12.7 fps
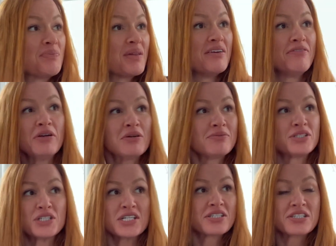if you're
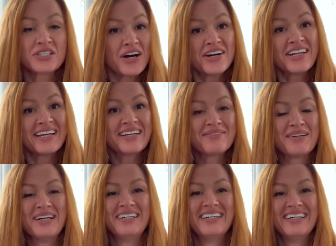just starting,
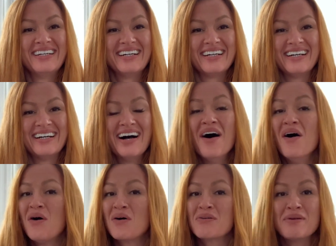
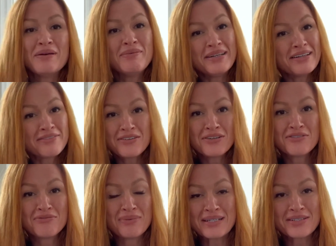or maybe if you've
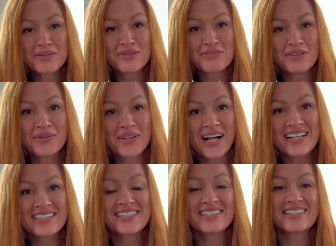been to a few
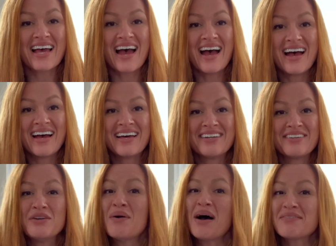classes and
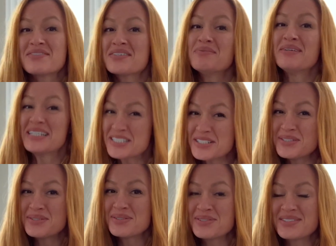you have some
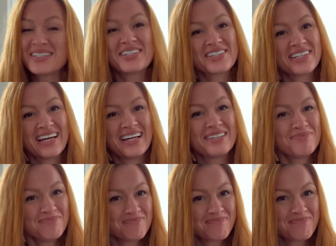issues and you're like,
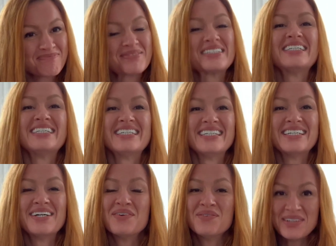
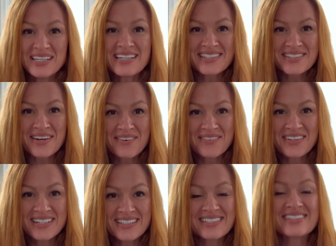we need to solve
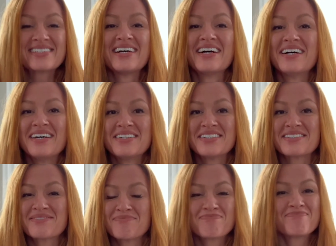these, just
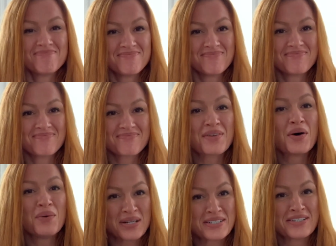
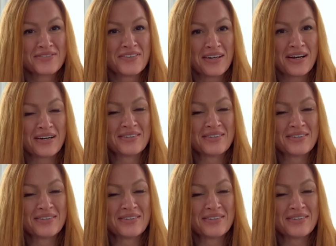watch this video.